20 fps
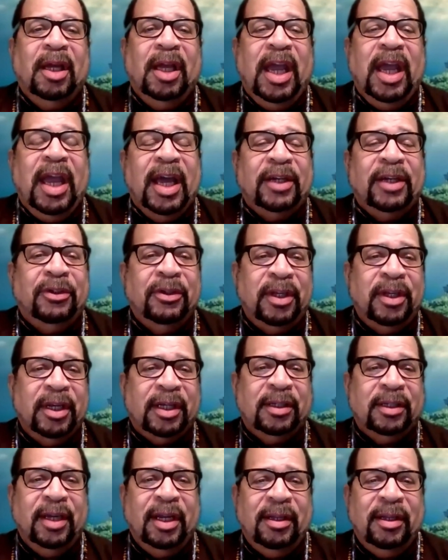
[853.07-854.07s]
And to the
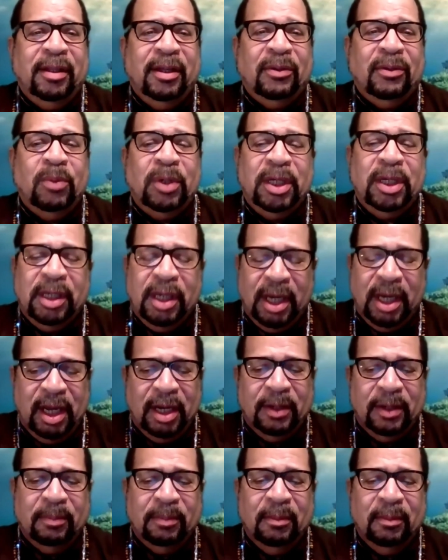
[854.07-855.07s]
extent that we
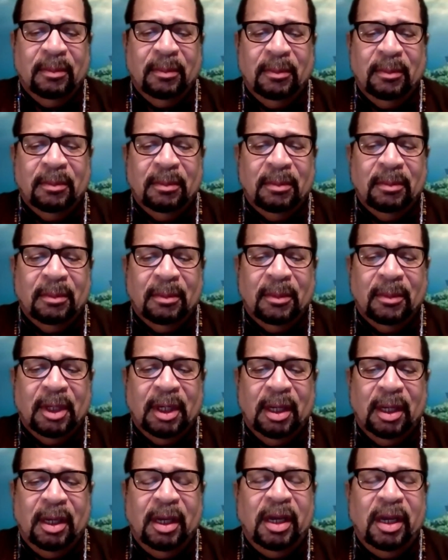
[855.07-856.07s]
can
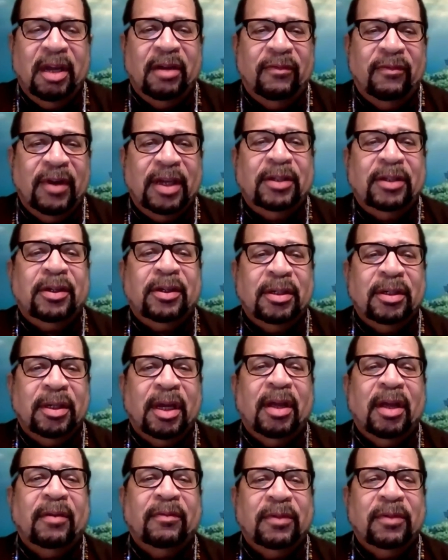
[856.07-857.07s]
invest
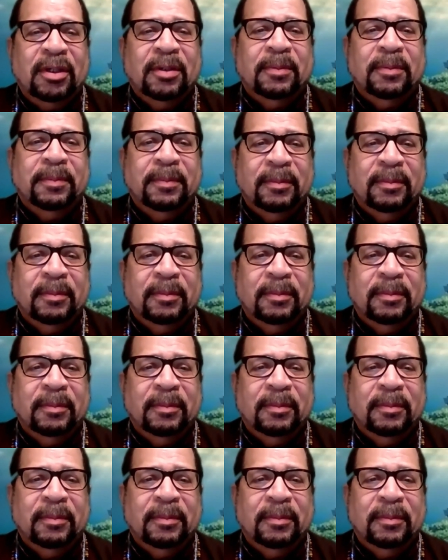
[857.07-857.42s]
ourselves